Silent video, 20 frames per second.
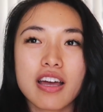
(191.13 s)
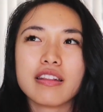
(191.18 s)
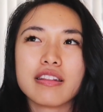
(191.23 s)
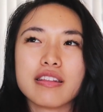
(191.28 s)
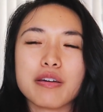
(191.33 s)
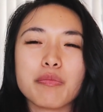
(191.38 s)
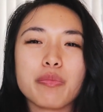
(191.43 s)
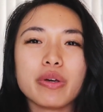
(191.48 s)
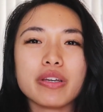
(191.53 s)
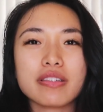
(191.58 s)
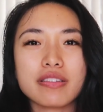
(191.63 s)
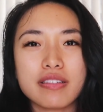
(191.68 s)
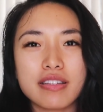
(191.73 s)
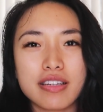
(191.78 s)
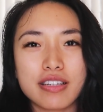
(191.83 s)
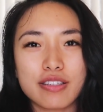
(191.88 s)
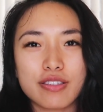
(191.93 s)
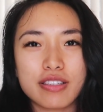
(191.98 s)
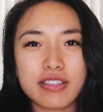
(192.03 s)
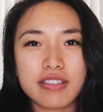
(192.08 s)
The
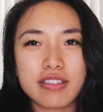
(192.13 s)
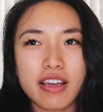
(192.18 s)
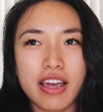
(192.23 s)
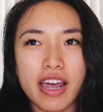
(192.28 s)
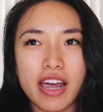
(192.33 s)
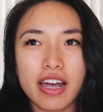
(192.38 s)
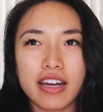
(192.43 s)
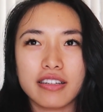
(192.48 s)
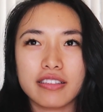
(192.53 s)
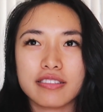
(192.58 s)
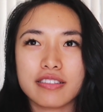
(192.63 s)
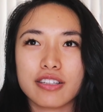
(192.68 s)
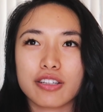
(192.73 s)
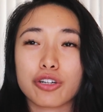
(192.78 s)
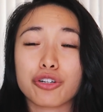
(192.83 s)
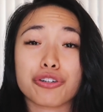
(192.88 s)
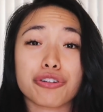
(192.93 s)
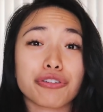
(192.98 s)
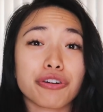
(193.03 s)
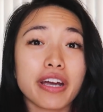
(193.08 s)
business and the
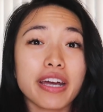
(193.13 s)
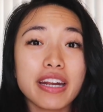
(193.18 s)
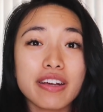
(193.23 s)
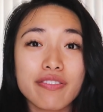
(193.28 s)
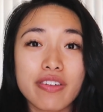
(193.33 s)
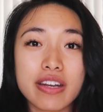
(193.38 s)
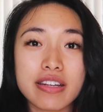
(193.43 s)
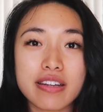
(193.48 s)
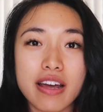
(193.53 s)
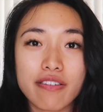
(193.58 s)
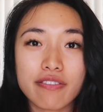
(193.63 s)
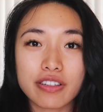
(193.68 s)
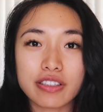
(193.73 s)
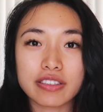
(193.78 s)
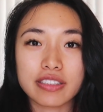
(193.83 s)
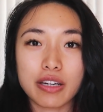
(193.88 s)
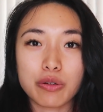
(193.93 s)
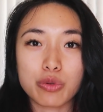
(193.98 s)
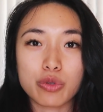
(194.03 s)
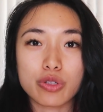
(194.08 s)
creative
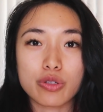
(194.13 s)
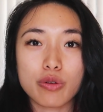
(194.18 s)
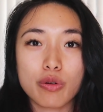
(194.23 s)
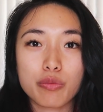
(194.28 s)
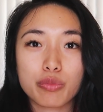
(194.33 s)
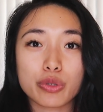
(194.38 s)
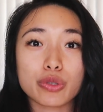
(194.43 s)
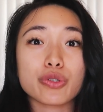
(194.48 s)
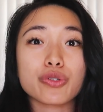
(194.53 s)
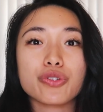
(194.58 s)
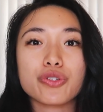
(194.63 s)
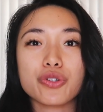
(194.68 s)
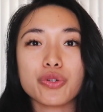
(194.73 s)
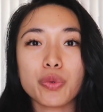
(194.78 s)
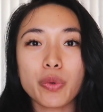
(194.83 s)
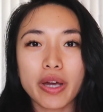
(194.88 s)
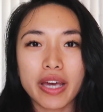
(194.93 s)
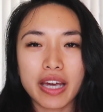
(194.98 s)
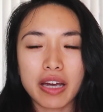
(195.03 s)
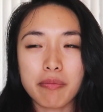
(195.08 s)
endeavors I was
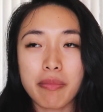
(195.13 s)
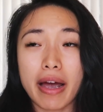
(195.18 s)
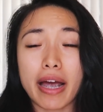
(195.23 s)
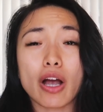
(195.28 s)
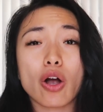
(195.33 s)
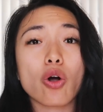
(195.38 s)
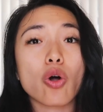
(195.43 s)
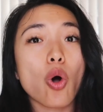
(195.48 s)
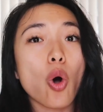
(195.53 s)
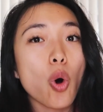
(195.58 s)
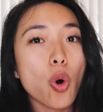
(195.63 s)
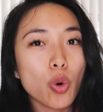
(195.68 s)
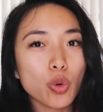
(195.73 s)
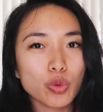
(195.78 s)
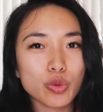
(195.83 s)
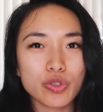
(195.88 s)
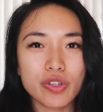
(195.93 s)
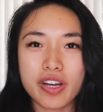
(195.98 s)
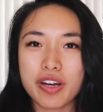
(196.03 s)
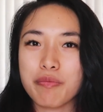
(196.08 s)
pursuing and my
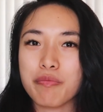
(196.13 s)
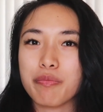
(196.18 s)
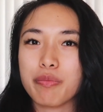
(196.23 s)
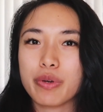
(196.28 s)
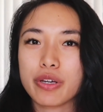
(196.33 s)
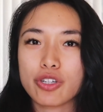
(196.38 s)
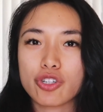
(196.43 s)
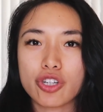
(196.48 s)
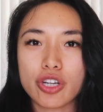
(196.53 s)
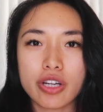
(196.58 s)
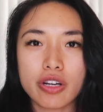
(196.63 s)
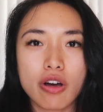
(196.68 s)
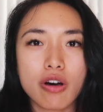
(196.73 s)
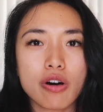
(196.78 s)
goals and ambition,